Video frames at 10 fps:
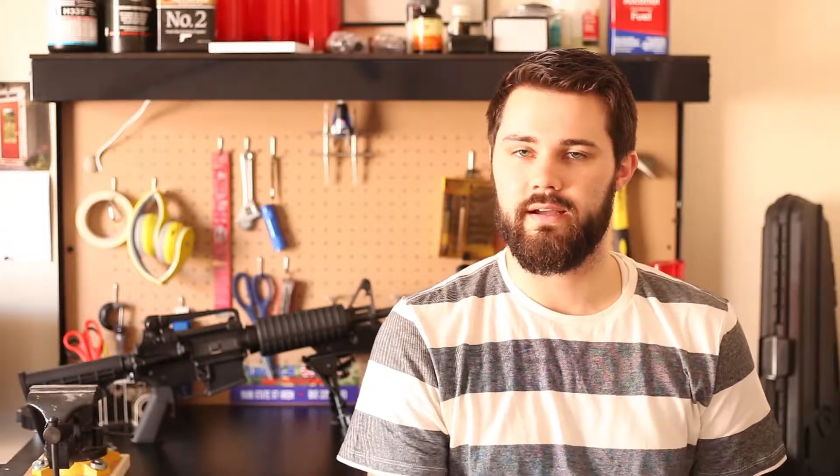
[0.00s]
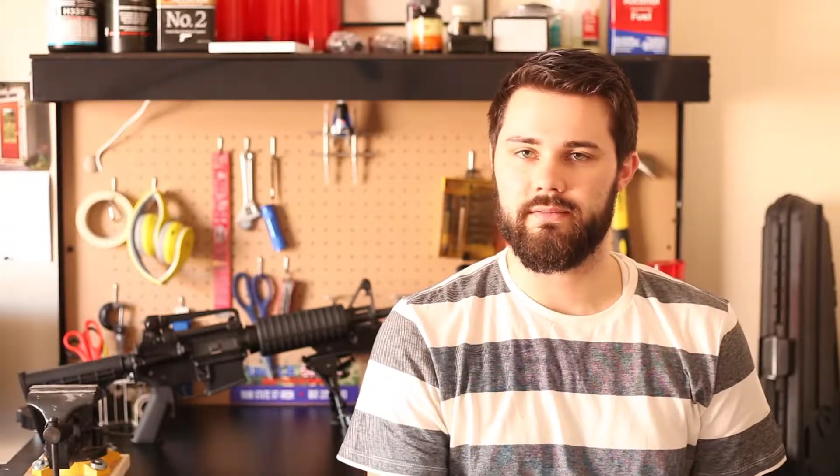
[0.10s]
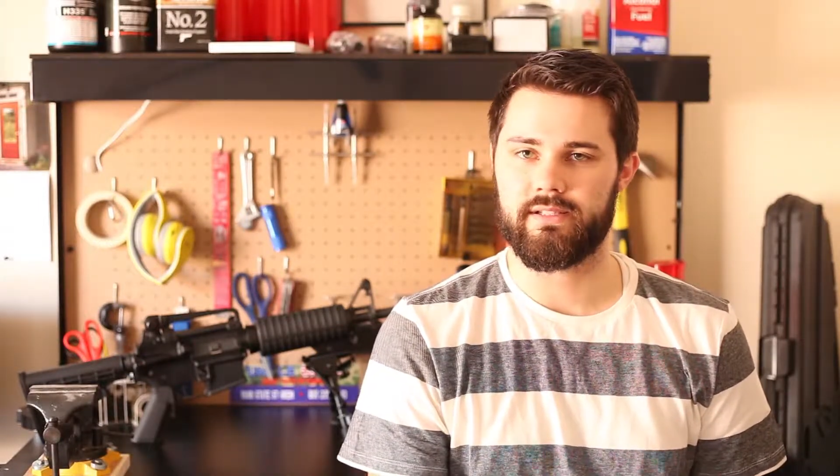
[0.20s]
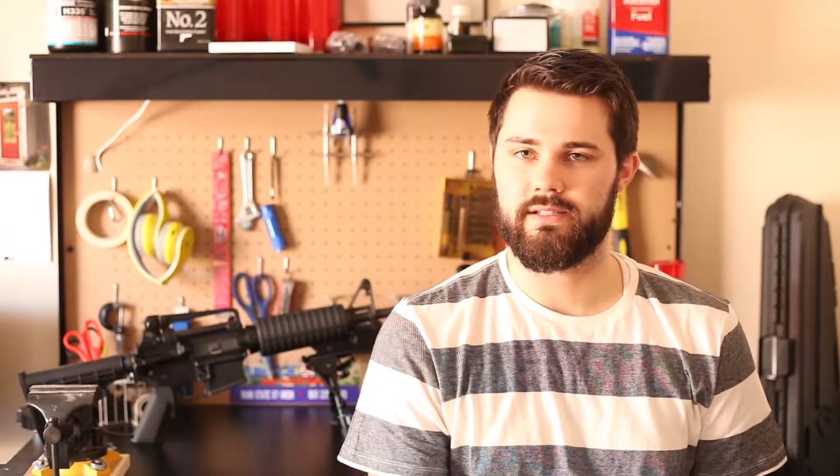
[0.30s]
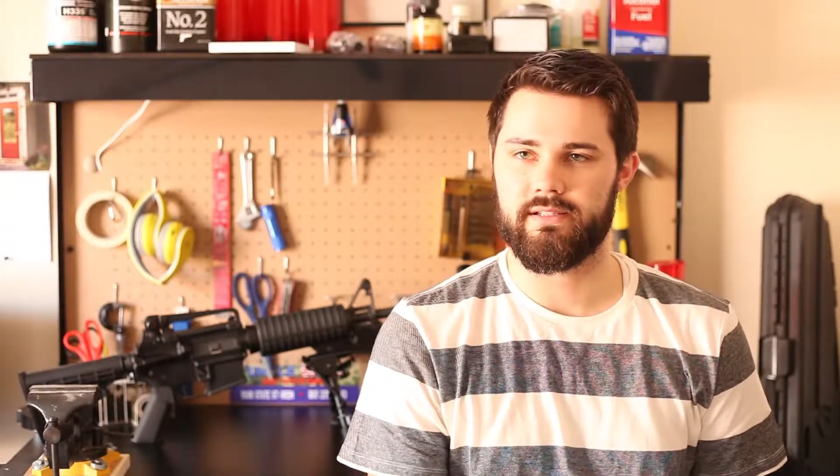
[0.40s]

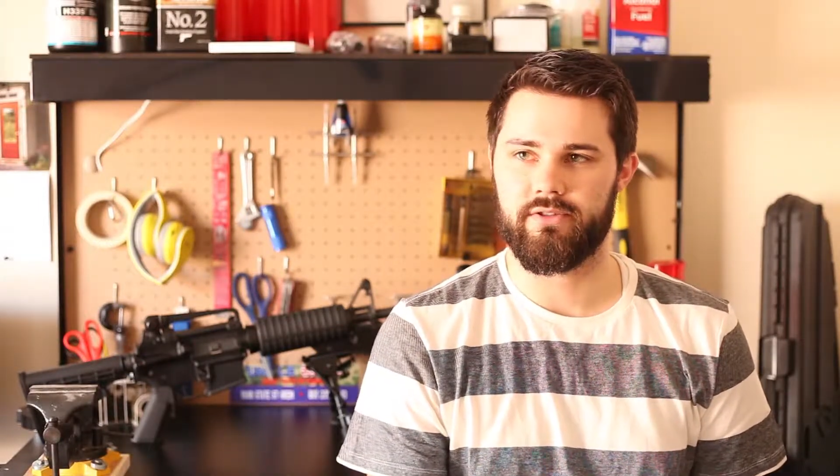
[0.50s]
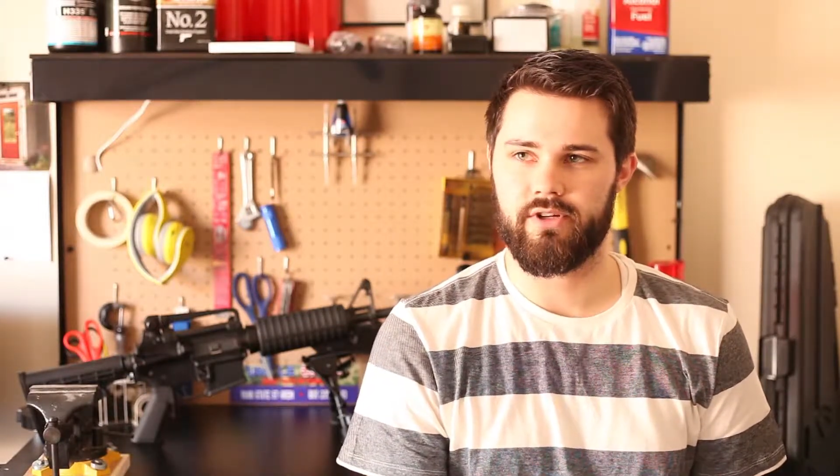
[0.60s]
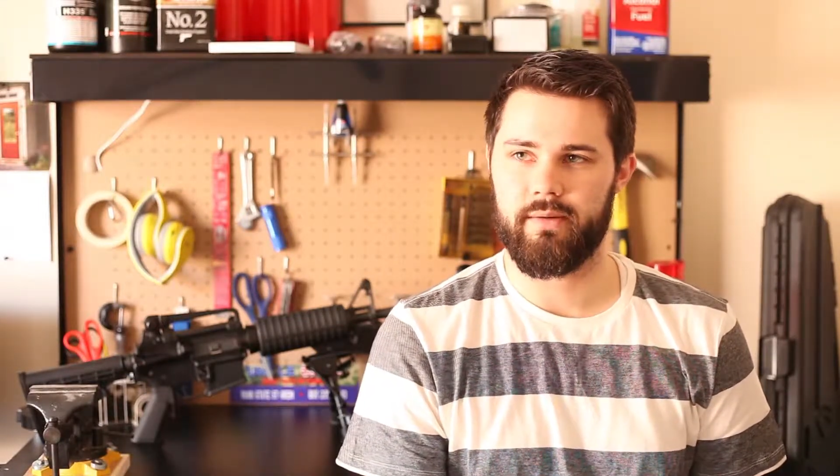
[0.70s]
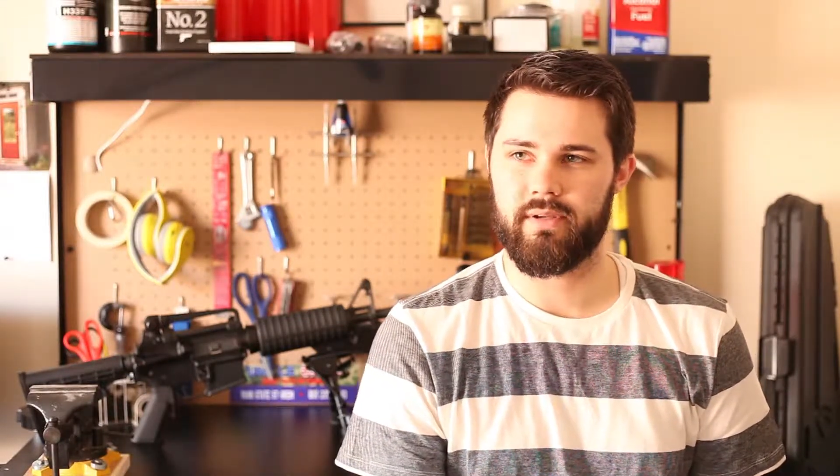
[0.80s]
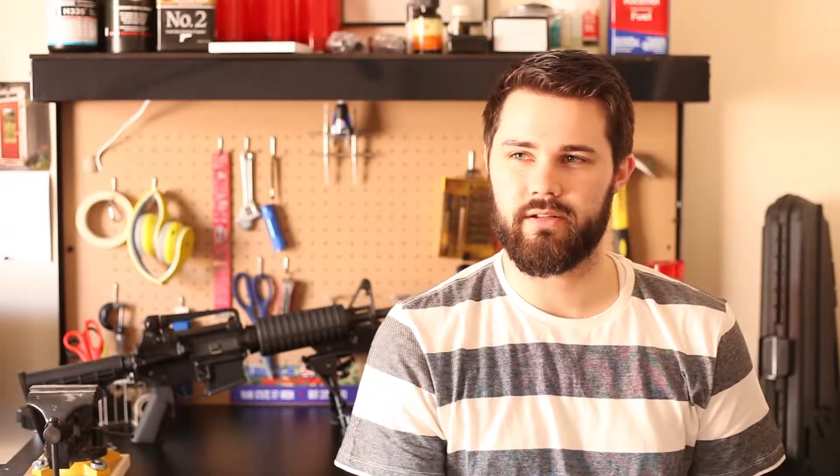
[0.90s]
just because they're
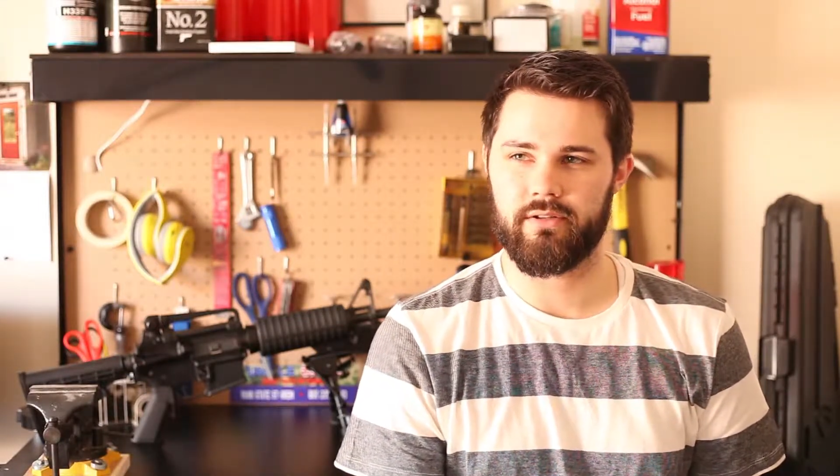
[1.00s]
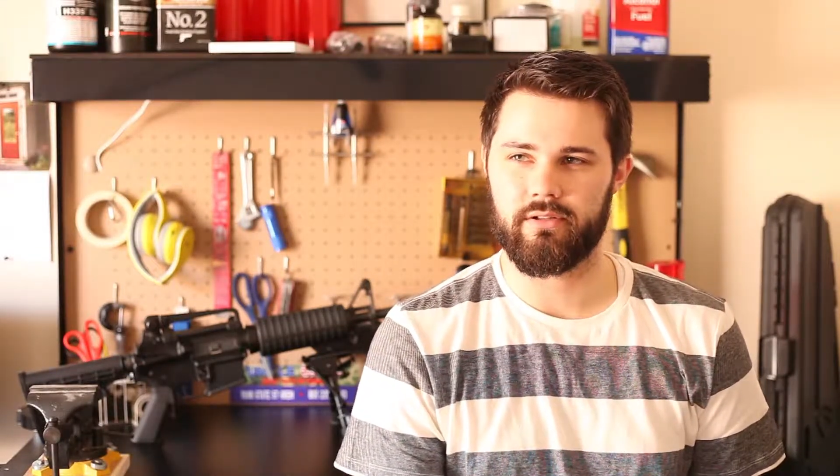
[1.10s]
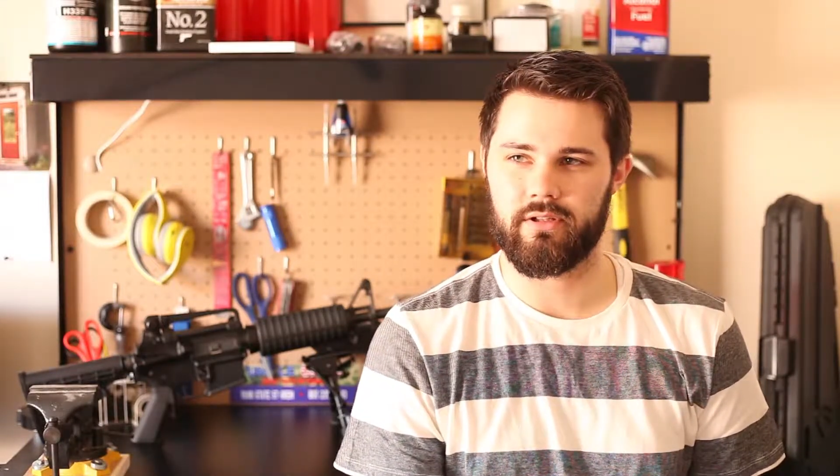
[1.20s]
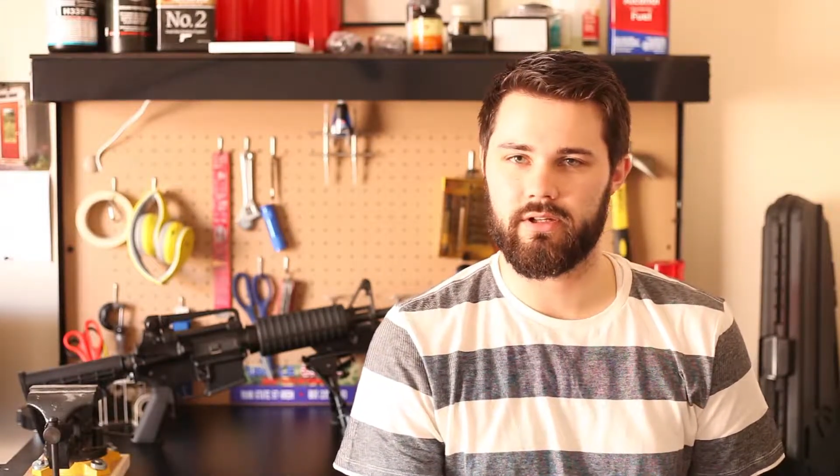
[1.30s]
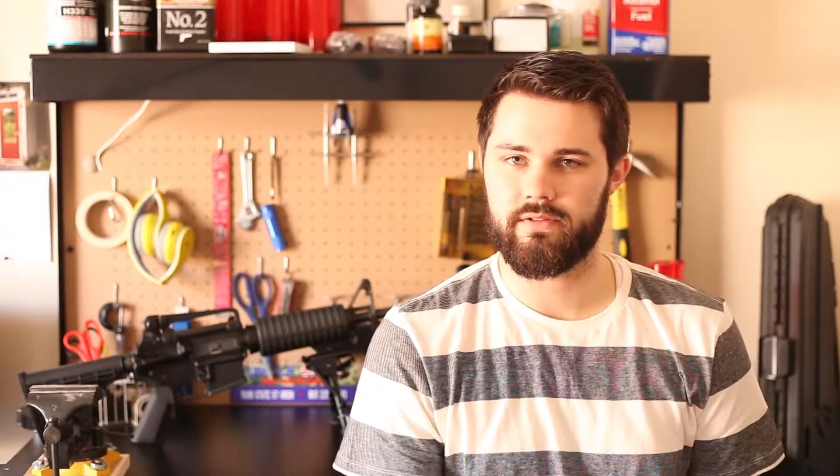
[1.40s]
dropping a
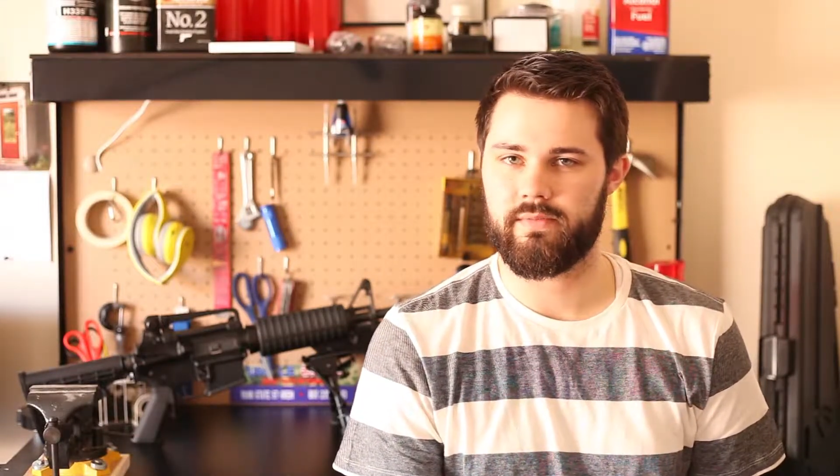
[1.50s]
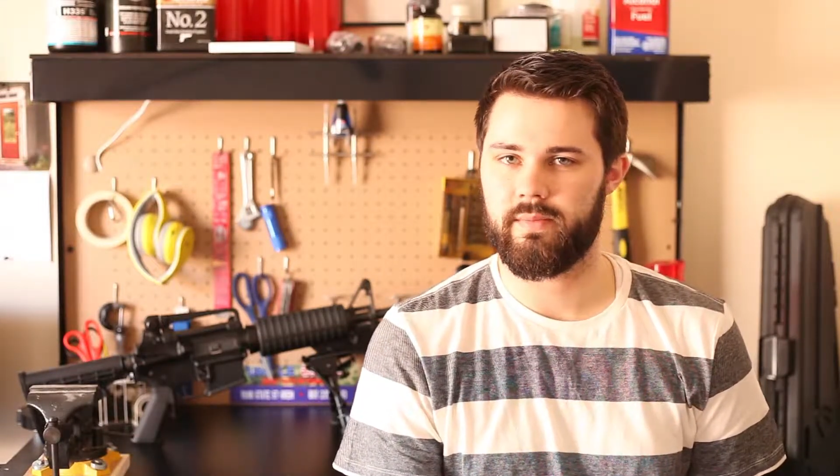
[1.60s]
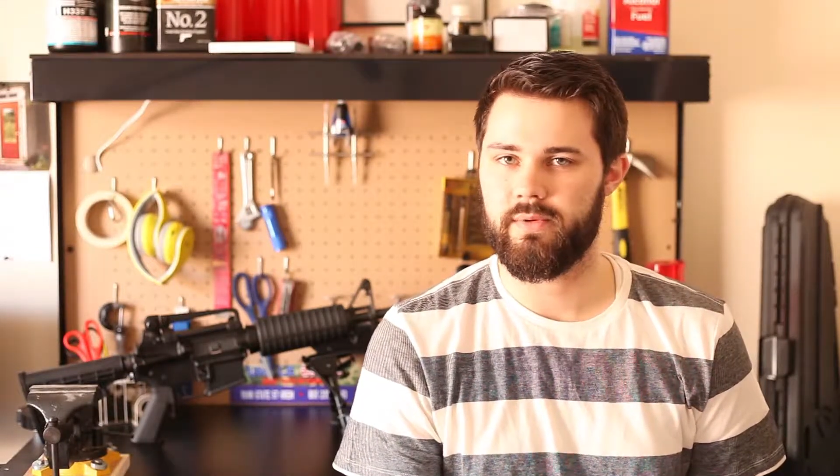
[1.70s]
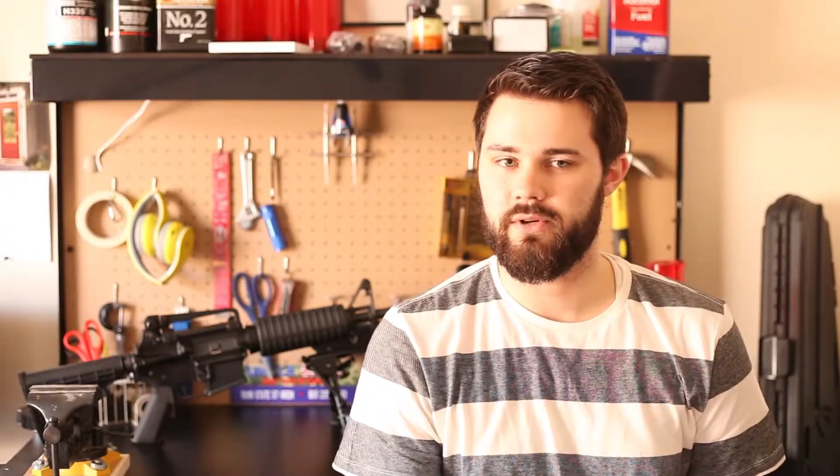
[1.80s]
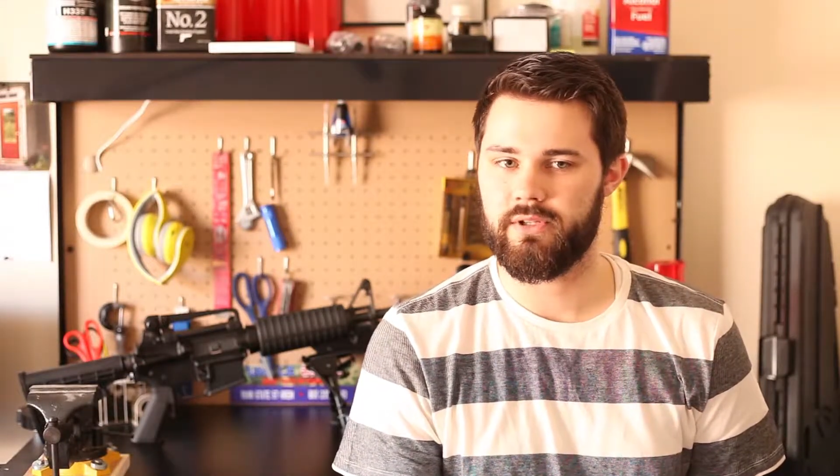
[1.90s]
little large from the
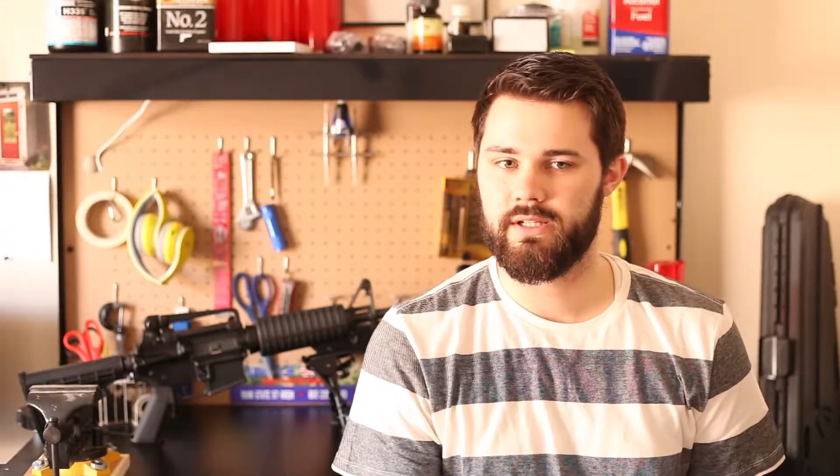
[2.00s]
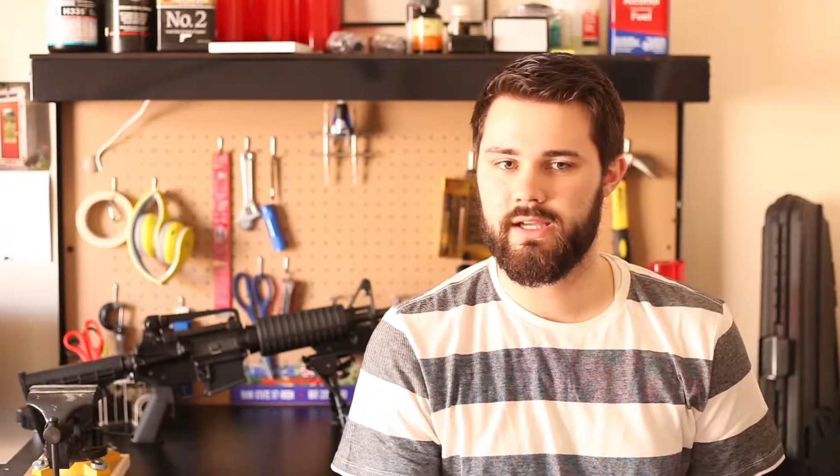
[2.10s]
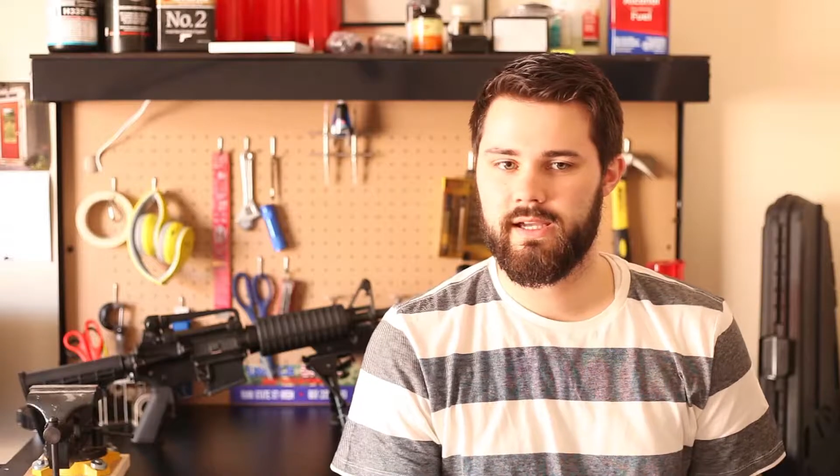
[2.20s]
mold.